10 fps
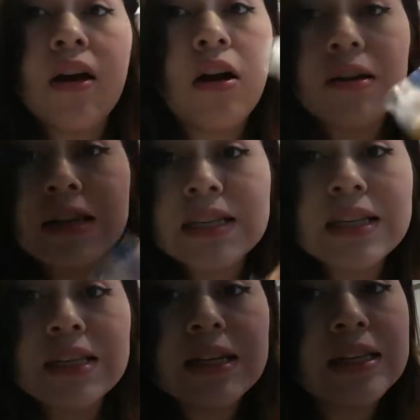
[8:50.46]
all these
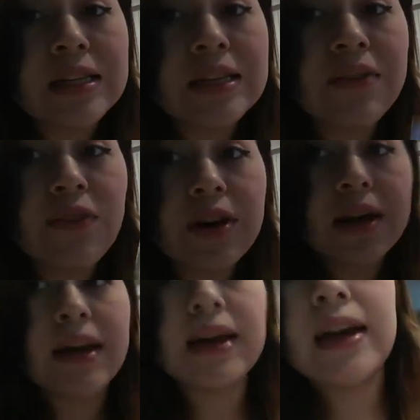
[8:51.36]
seasonings and stuff on
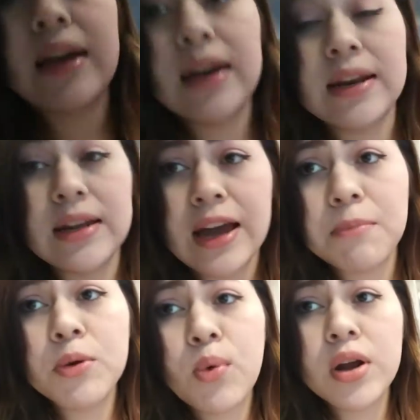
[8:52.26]
it. And
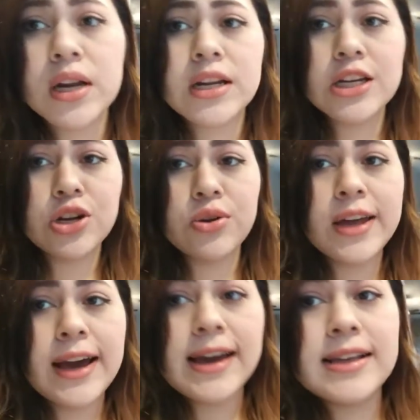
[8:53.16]
I've been wanting to show you
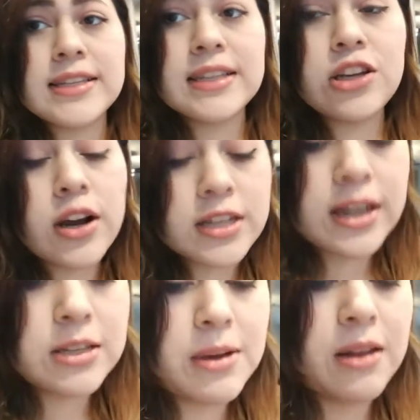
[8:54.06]
guys and talk to you
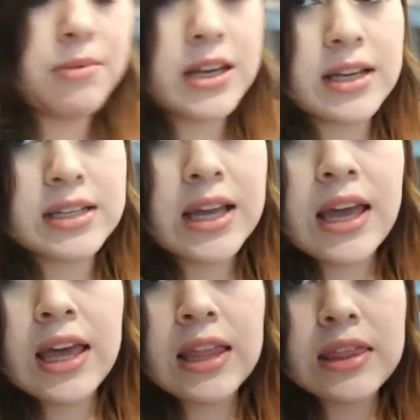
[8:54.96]
guys about it, because
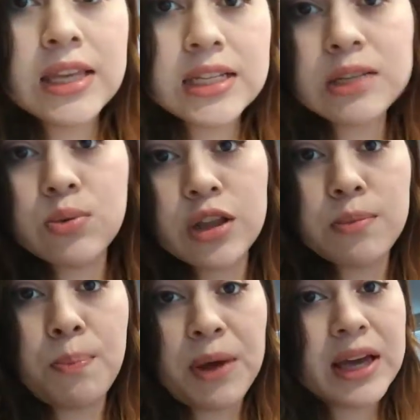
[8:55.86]
this is one of
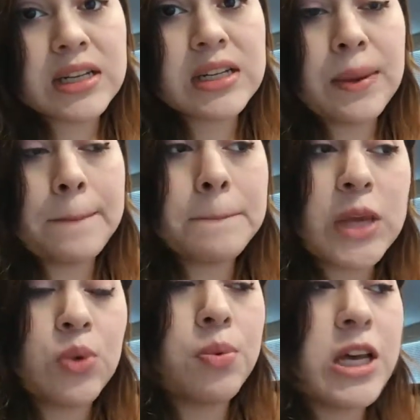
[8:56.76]
the best
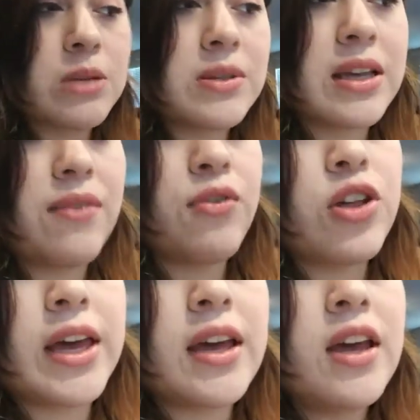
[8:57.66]
meat replacements ever,
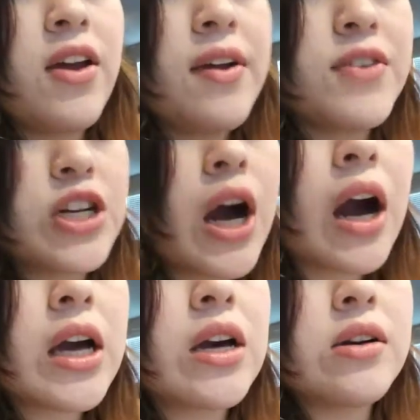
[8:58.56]
like for
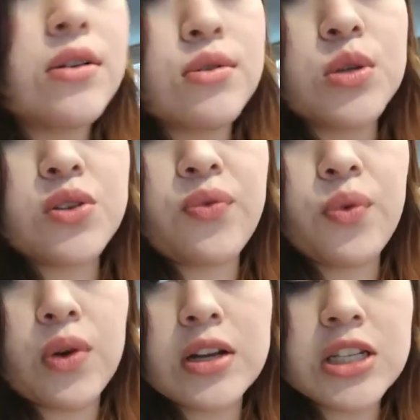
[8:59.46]
tacos,
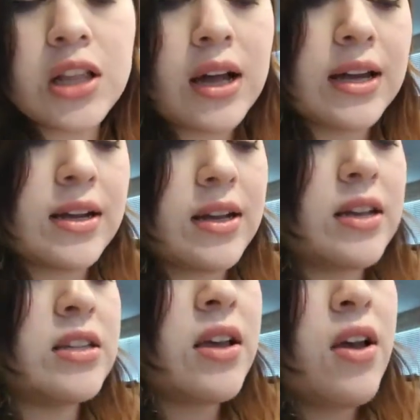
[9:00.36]
for
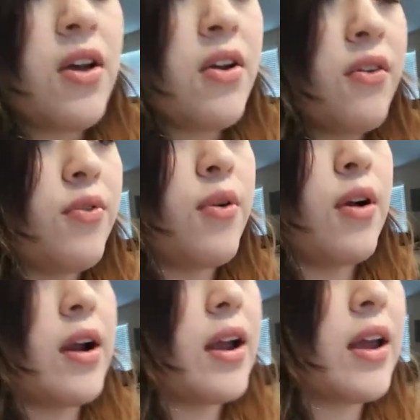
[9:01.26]
enchiladas,
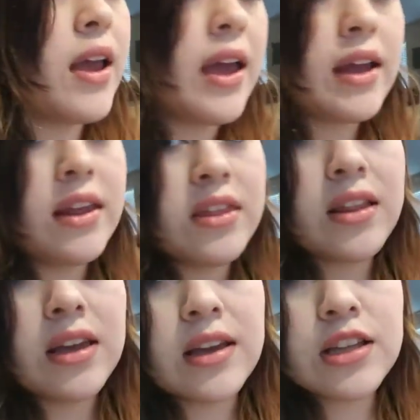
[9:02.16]
for anything.
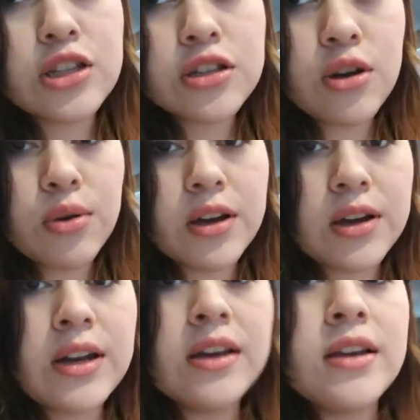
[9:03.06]
Like, it's so good.